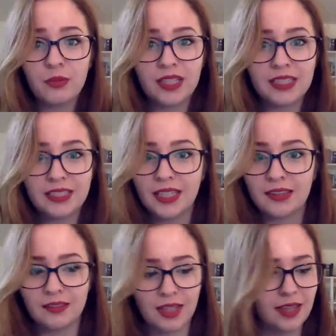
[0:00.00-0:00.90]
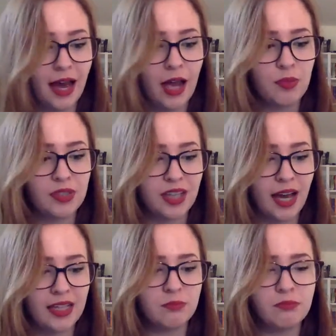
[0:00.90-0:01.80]
really seen this side
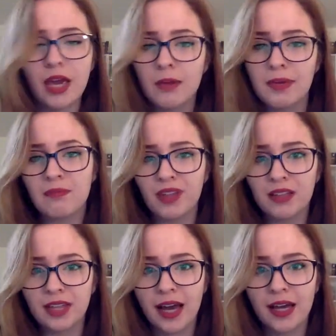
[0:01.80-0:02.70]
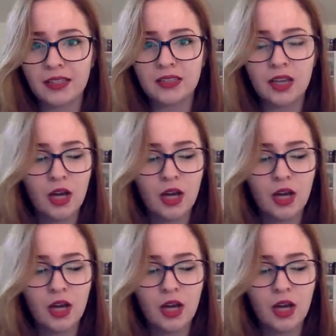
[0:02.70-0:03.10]
besides maybe in Bloodlines